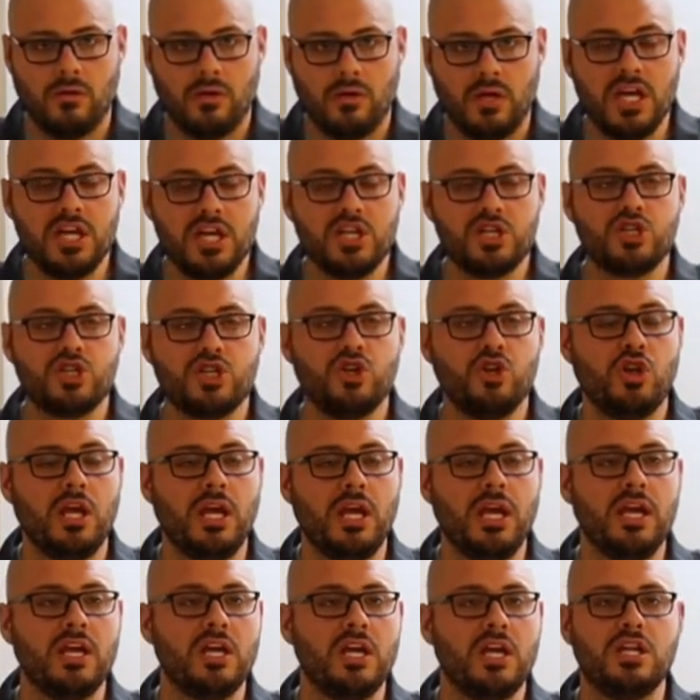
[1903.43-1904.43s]
It should,
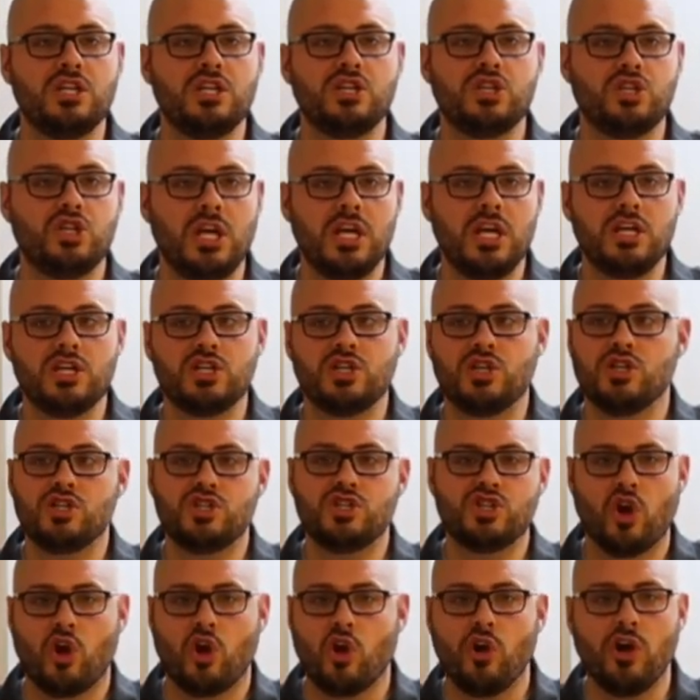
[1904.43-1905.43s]
it, it, sh it should
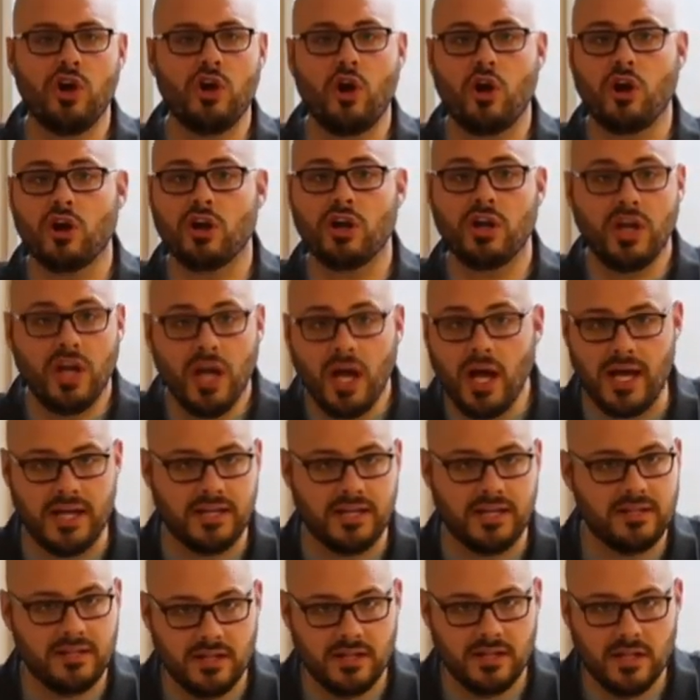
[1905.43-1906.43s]
churn in our
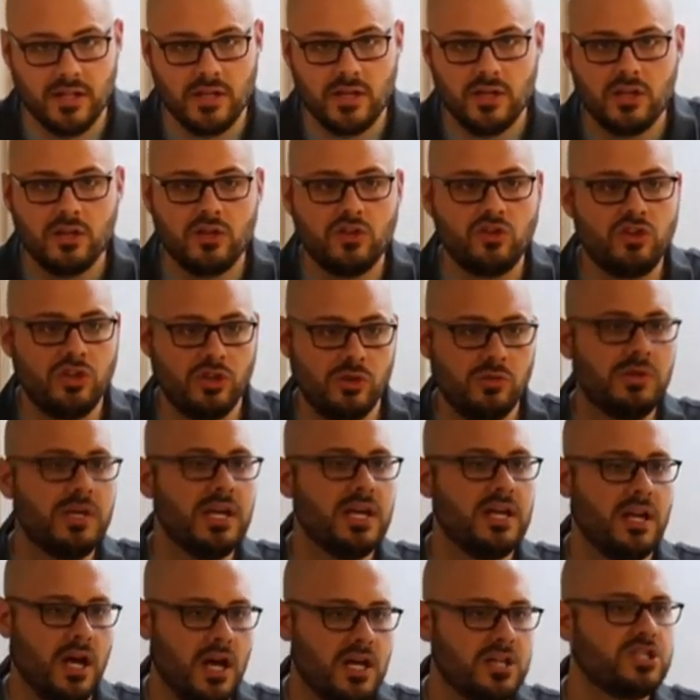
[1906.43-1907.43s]
gut to
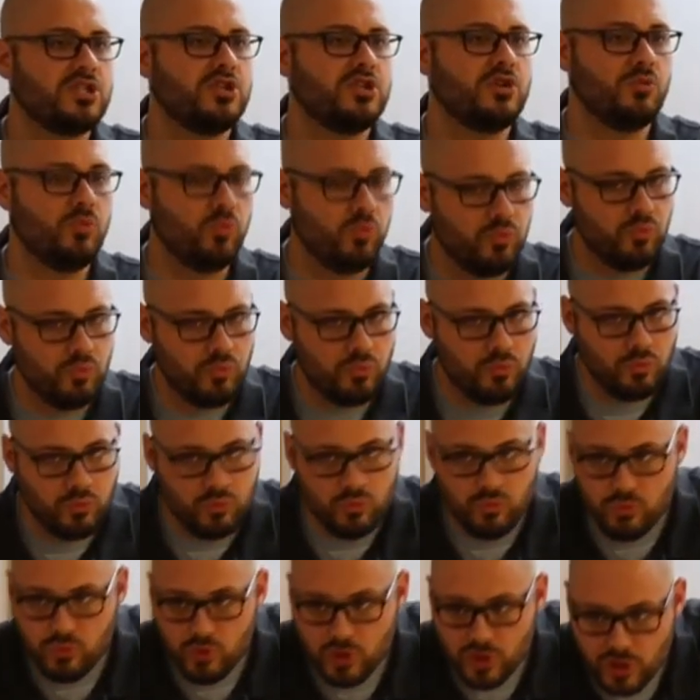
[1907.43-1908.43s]
get us to
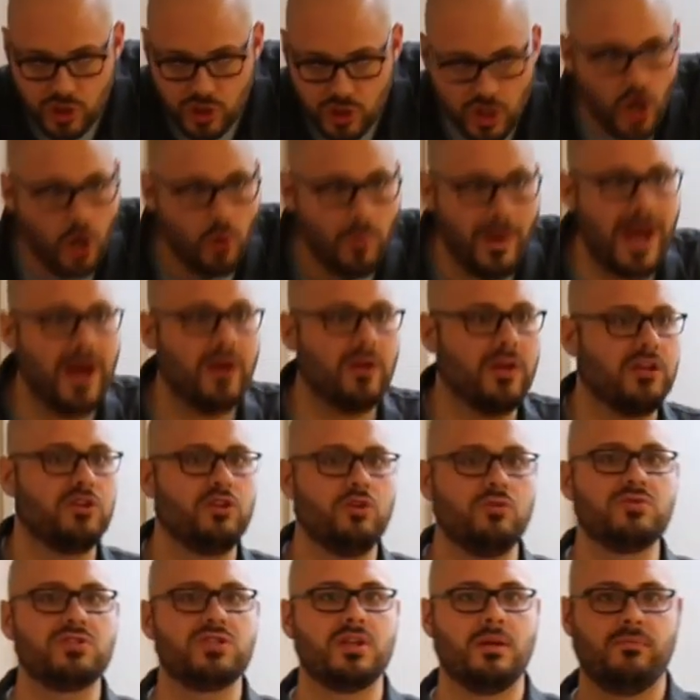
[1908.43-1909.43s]
go out and
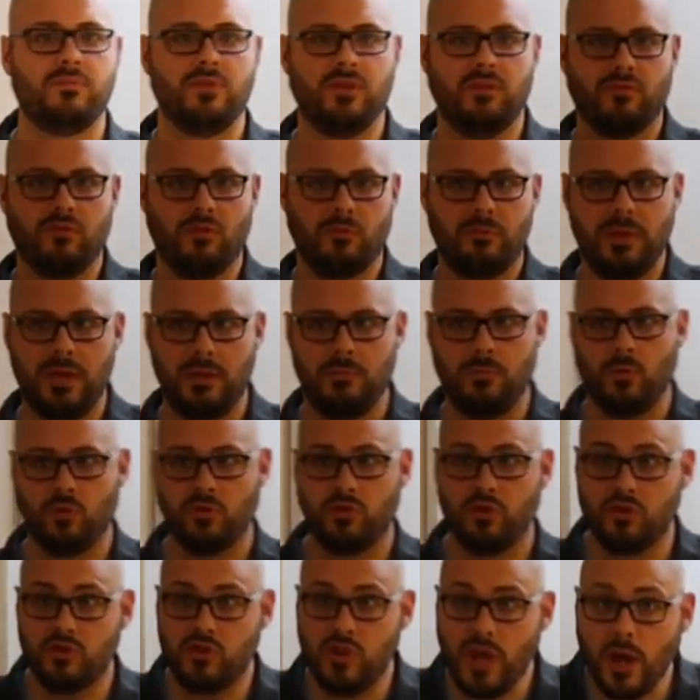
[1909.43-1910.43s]
do something for people,
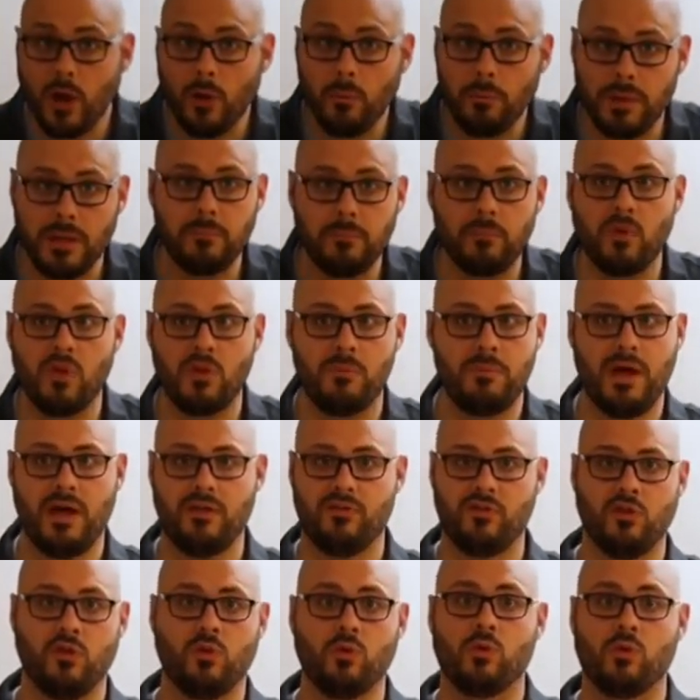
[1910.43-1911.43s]
to tell people
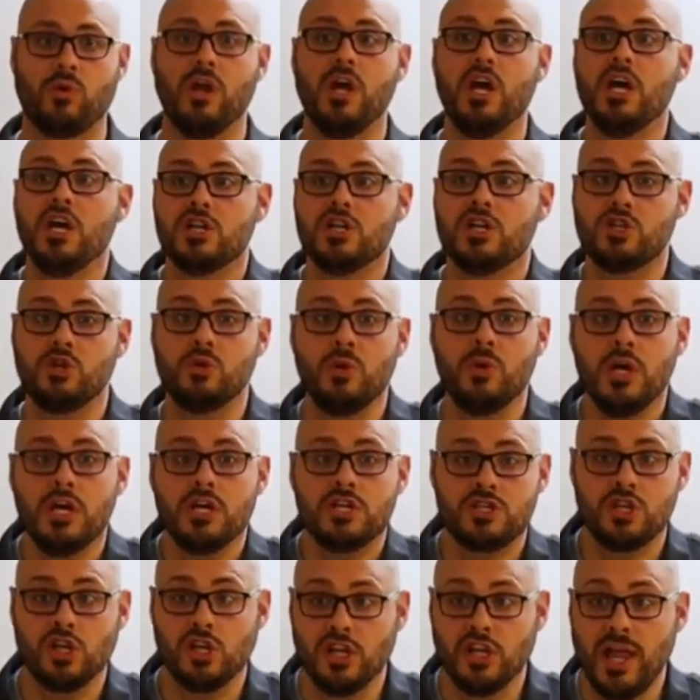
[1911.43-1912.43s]
about the Lord, to,
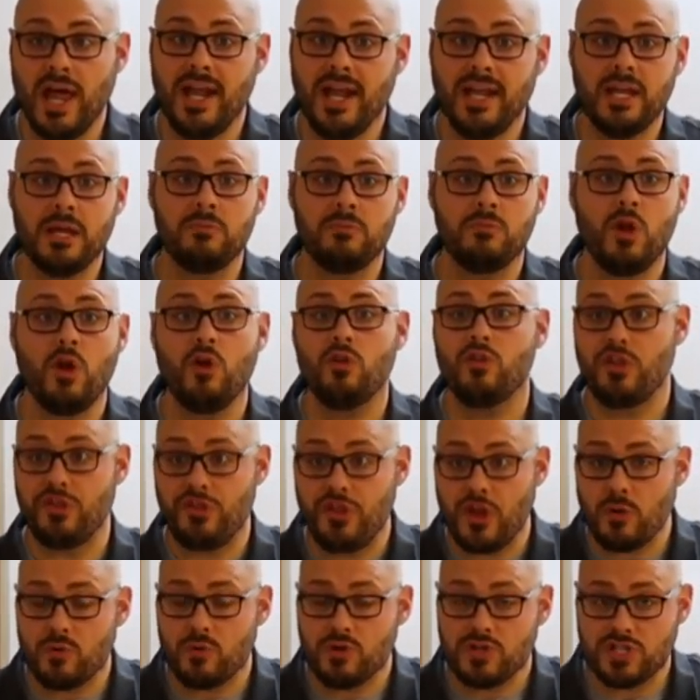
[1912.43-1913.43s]
to let Him know that
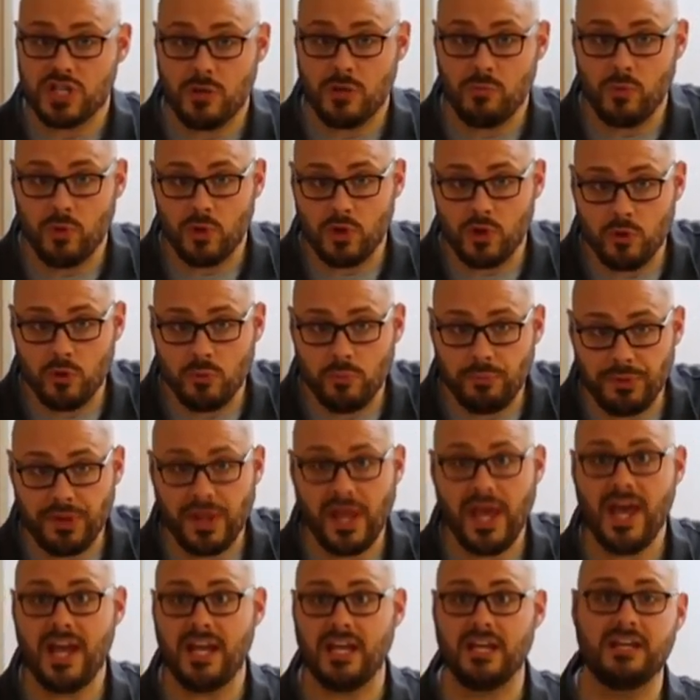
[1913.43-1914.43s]
there was someone who
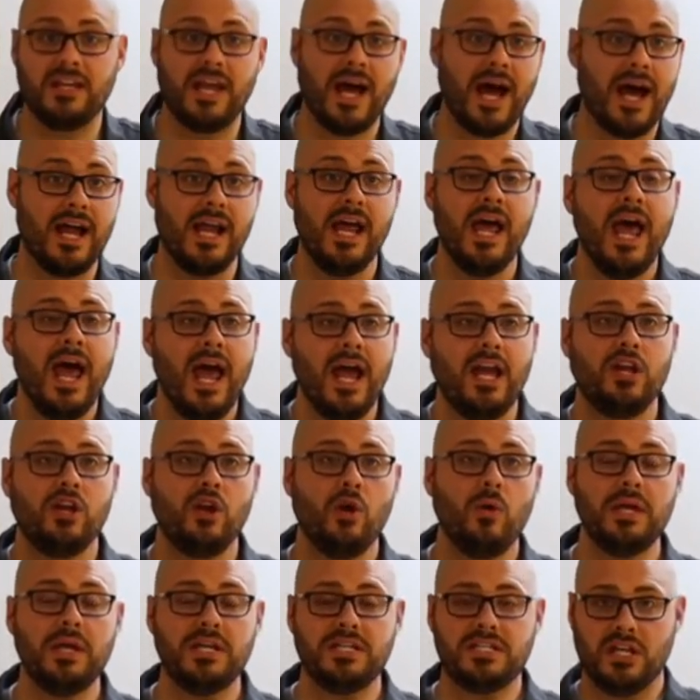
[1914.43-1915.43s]
bled and died. And you
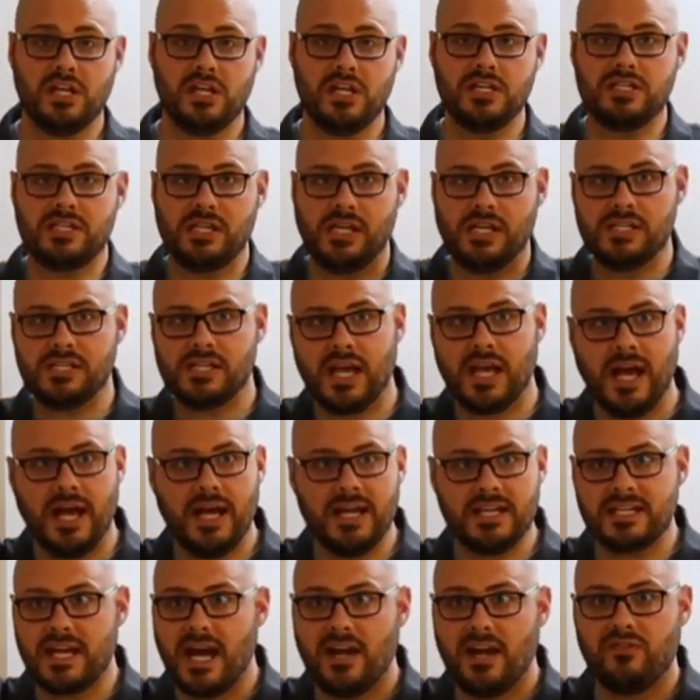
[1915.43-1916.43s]
know, it's, it's, it's,
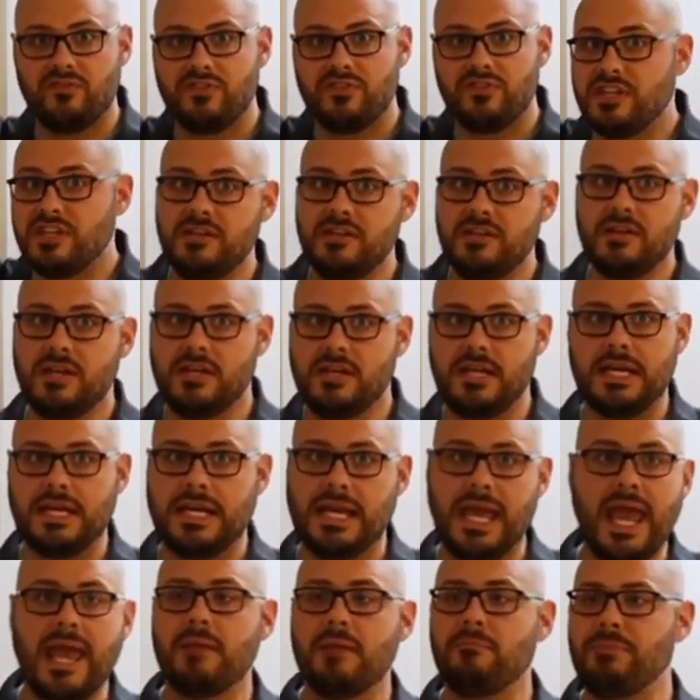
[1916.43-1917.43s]
it's kind of, it
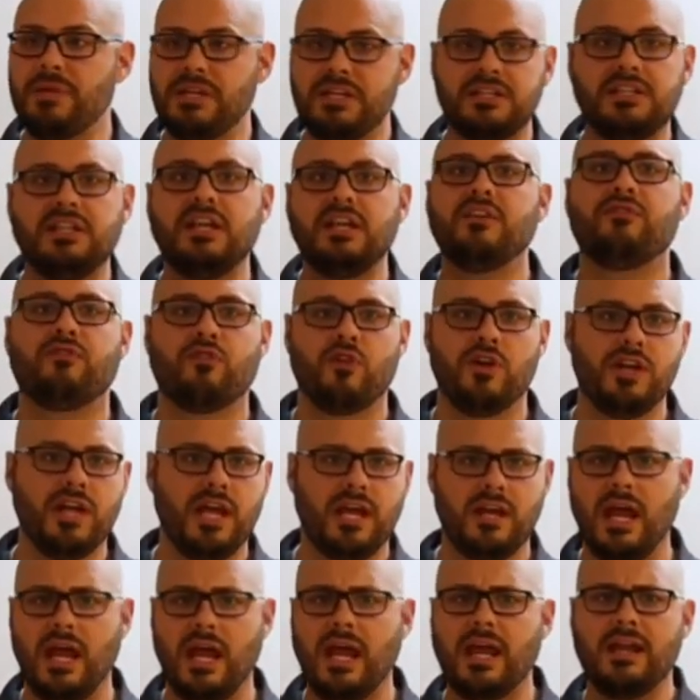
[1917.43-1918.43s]
can be different,
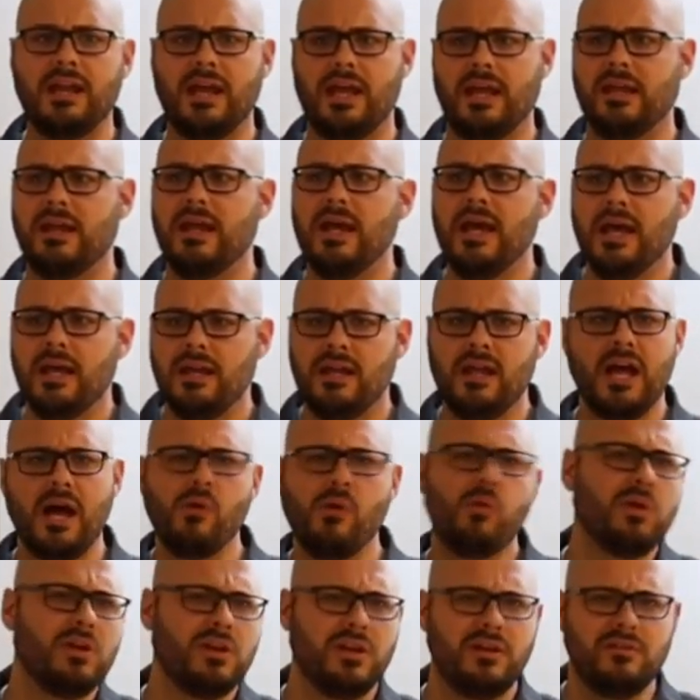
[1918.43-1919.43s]
and, and, and not, I
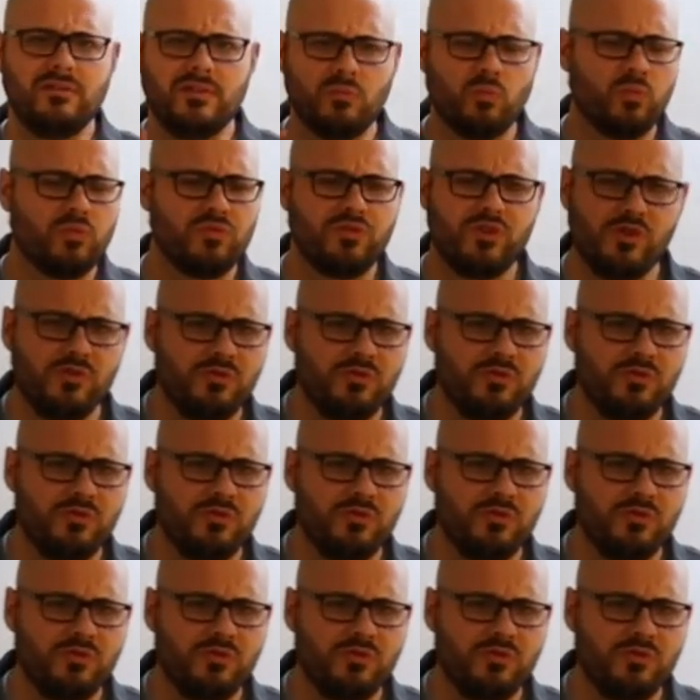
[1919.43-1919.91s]
wouldn't even do